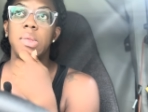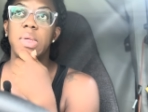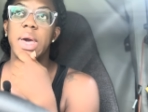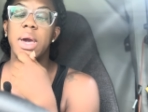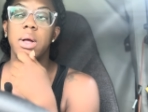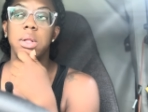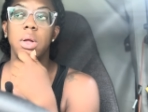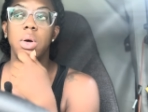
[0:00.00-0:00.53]

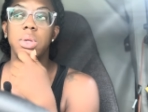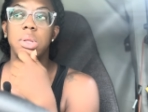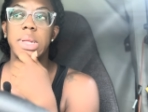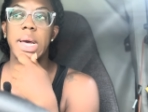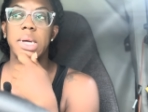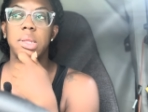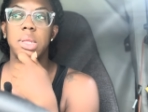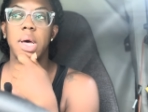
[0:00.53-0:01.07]
they closed
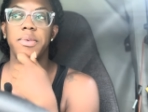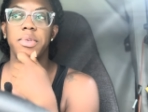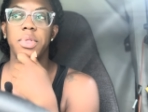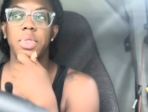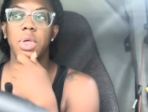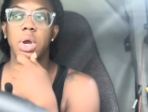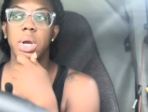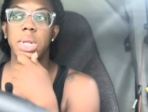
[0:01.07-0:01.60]
like
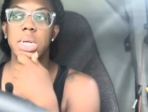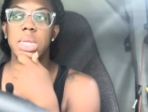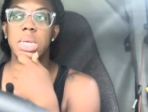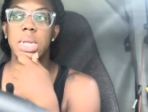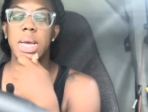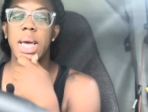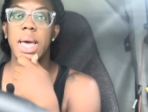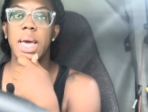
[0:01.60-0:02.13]
7:30
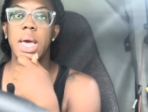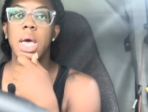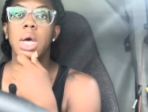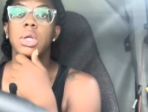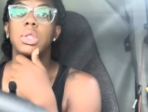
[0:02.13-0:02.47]
today.